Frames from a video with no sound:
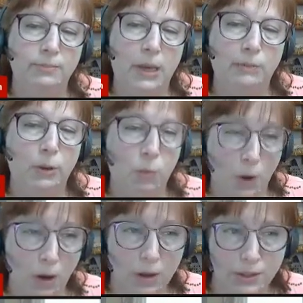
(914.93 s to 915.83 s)
and public
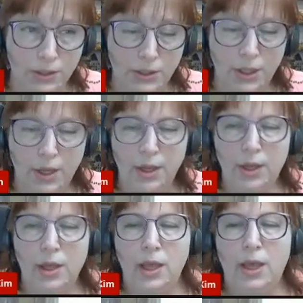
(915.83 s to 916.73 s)
works.
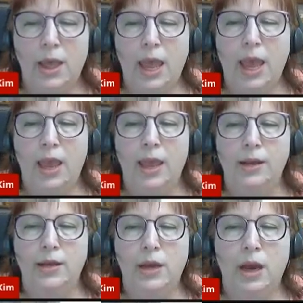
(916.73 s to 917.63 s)

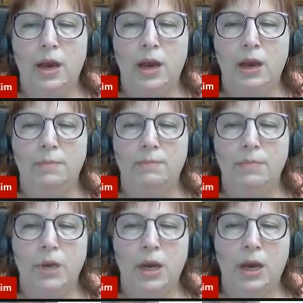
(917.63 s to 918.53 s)
And
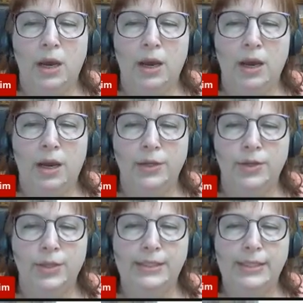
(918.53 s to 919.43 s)
under
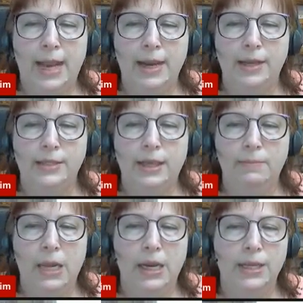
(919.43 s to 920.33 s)
the Senate
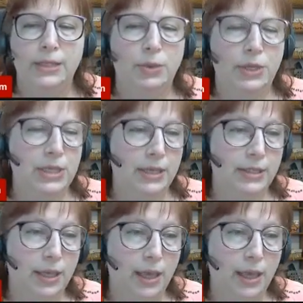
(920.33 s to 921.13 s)
committees, we tend to